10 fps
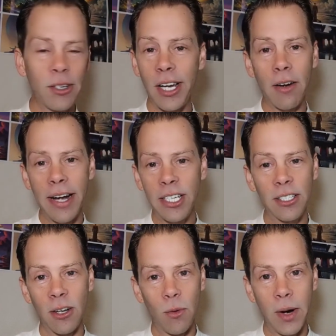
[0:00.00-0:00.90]

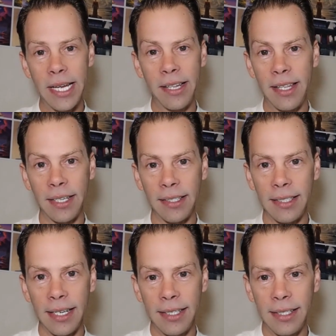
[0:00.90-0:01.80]
Generations are weird
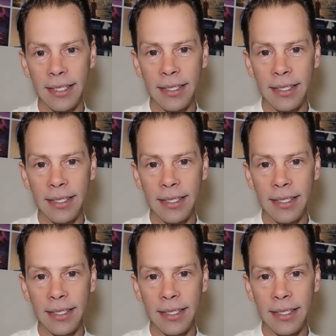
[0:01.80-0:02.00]
things, eh?